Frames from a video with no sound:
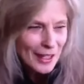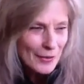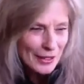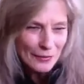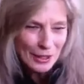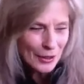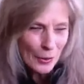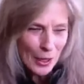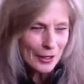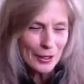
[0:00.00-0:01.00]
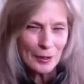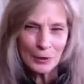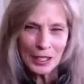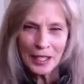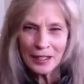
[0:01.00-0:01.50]
I mean, what a crack up
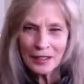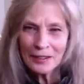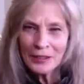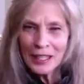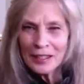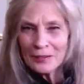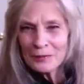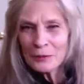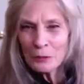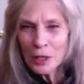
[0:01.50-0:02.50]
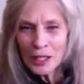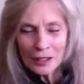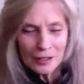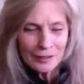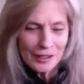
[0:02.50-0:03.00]
we had. We had a
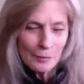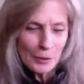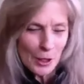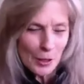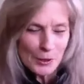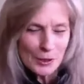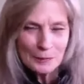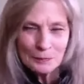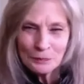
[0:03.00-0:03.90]
riot sometimes.